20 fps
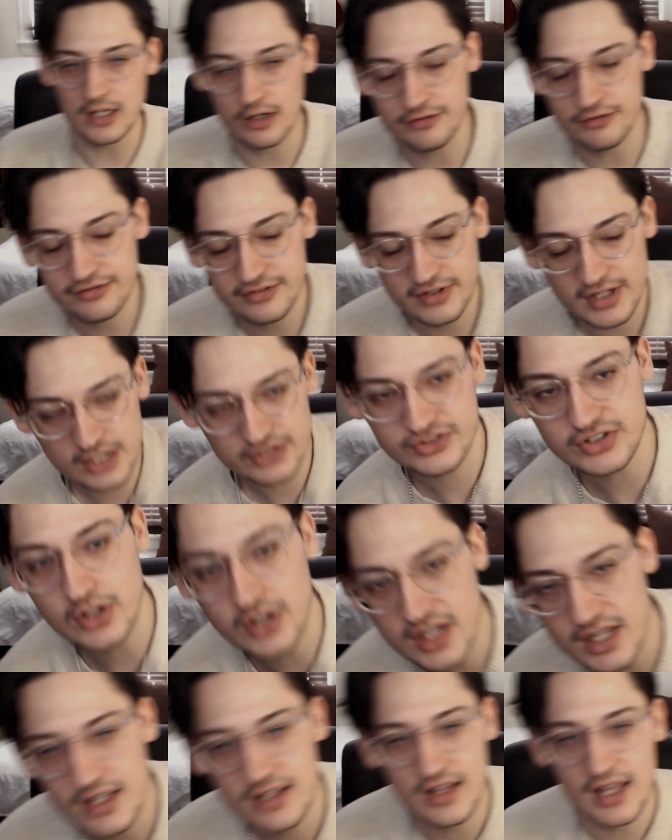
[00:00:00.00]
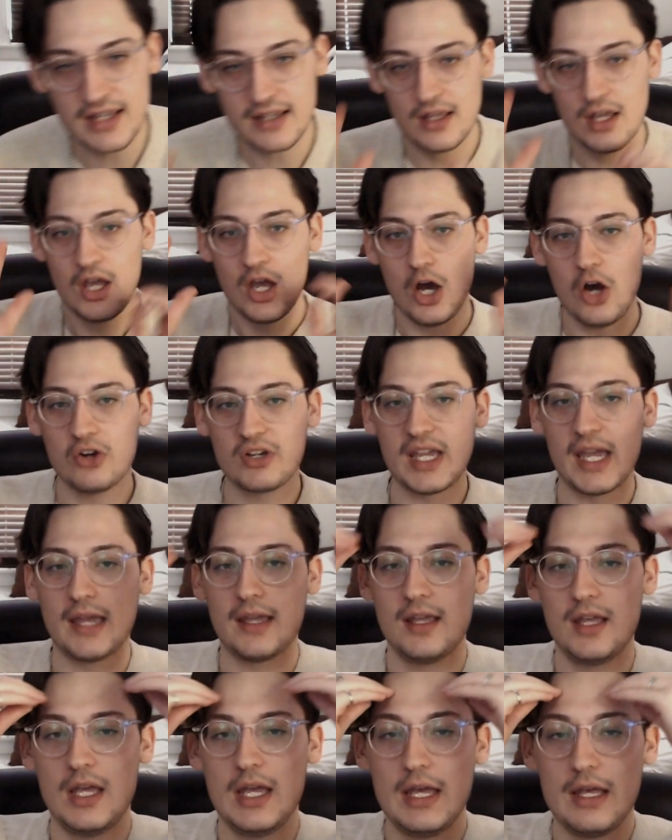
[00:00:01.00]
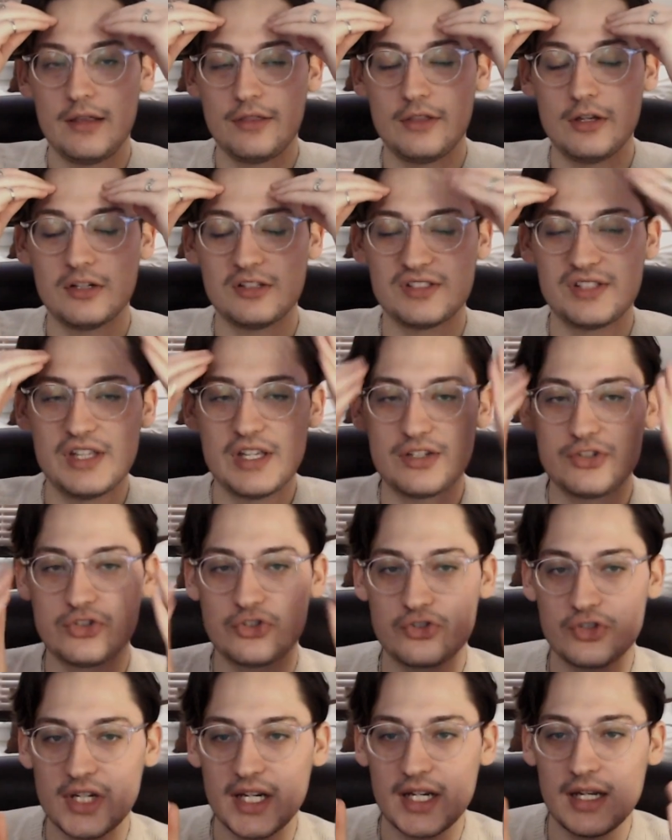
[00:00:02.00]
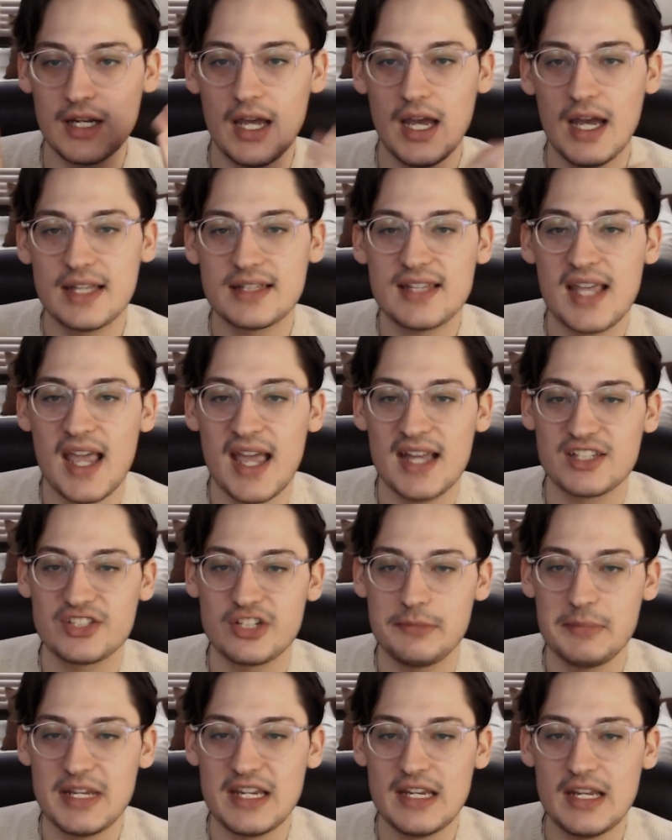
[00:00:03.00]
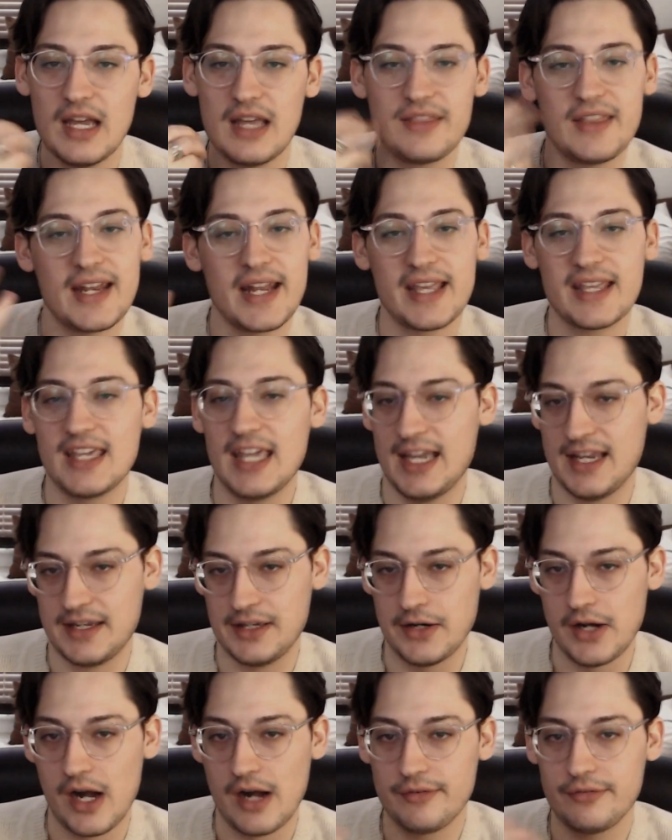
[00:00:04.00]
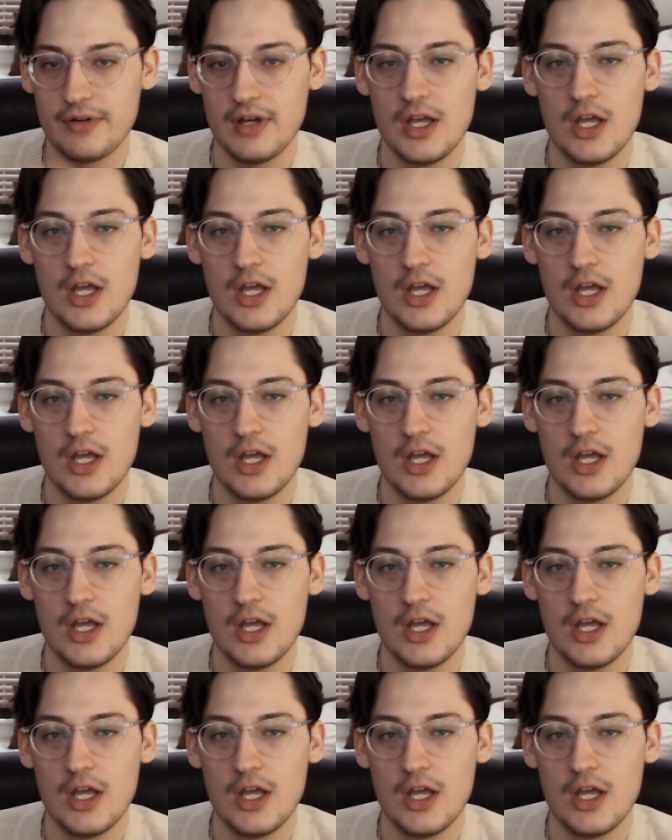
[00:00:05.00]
of is it like, okay, there's this string attached to me that I can't get off.